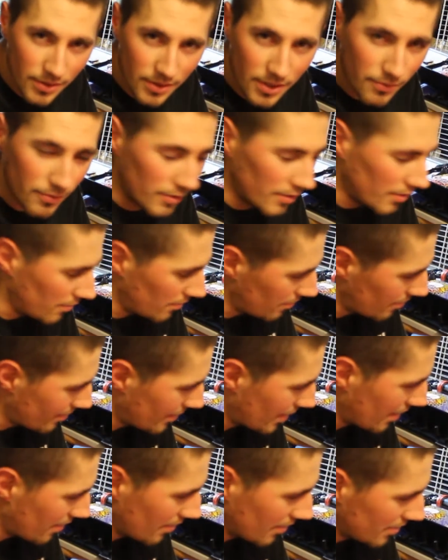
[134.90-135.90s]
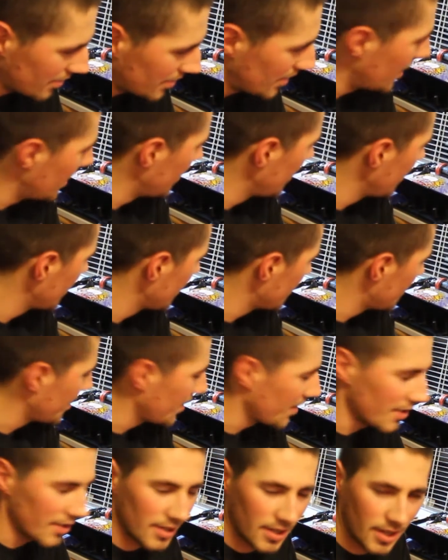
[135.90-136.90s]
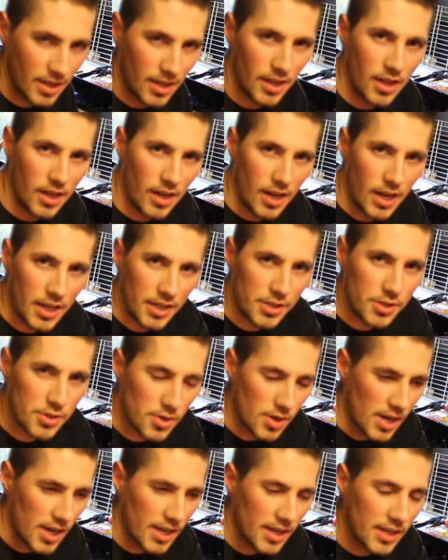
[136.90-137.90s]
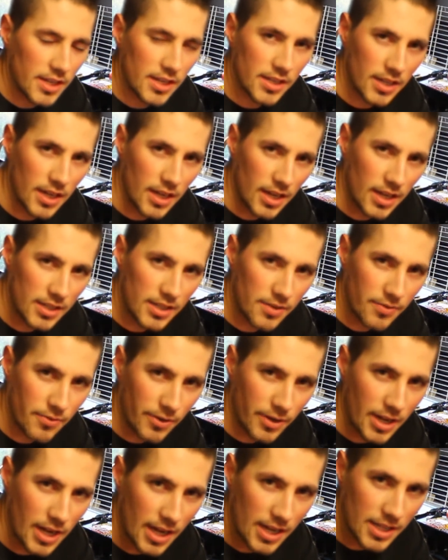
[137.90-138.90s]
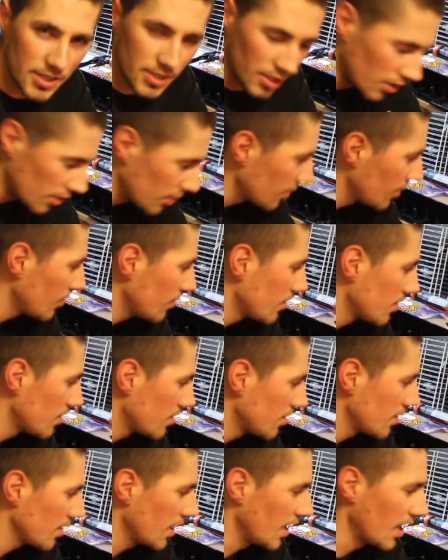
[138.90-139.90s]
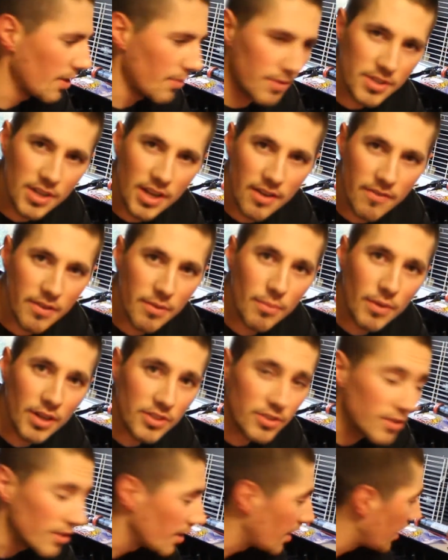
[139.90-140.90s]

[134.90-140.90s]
with different methods and ideas here. I tried different kinds of glue and I wasn't having much